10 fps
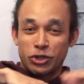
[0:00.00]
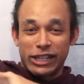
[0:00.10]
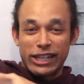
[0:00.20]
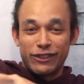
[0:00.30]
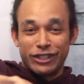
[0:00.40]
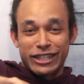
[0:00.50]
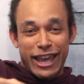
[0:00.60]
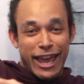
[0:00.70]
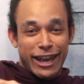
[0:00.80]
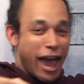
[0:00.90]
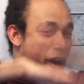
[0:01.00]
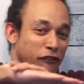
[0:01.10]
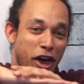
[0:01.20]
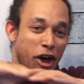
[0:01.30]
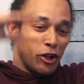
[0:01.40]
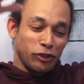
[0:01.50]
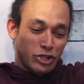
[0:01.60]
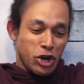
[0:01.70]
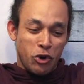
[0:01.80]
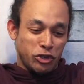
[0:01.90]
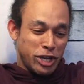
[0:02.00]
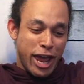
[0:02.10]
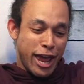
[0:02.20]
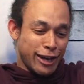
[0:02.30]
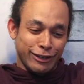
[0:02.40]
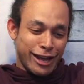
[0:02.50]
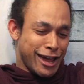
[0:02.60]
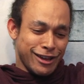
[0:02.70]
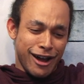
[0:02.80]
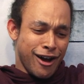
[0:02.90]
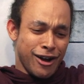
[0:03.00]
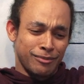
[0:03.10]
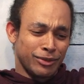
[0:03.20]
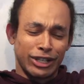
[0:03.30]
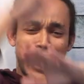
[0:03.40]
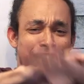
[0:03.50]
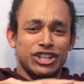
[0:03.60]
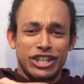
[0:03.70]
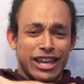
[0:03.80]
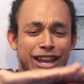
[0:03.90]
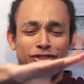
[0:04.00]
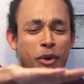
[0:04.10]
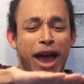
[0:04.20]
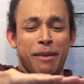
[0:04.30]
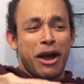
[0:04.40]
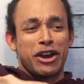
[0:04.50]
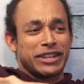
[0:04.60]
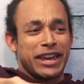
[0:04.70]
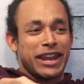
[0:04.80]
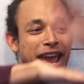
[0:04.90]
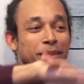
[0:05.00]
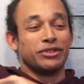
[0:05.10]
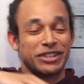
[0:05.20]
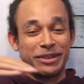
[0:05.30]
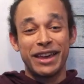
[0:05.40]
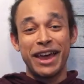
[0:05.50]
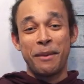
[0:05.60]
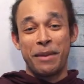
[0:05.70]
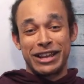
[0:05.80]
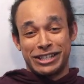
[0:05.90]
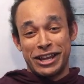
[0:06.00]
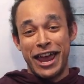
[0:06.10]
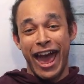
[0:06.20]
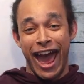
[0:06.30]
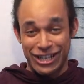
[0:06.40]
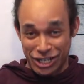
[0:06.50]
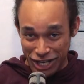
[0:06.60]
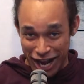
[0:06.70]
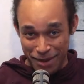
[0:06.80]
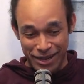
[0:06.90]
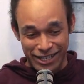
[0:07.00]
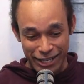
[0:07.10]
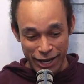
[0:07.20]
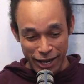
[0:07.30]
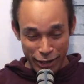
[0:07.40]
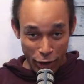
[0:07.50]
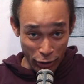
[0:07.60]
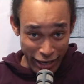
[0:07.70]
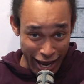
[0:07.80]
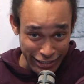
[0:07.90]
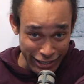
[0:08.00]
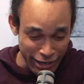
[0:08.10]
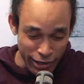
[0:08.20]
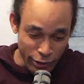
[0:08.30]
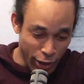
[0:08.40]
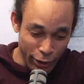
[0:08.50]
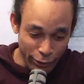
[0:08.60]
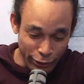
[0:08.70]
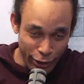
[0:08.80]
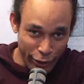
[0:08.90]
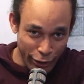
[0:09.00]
Pro Cleveland's Tools. hand, FL, Joe's hand, like um, Logic and Quagmire's hand, Ableton. My son had Seamus. Audacity? No, no, no,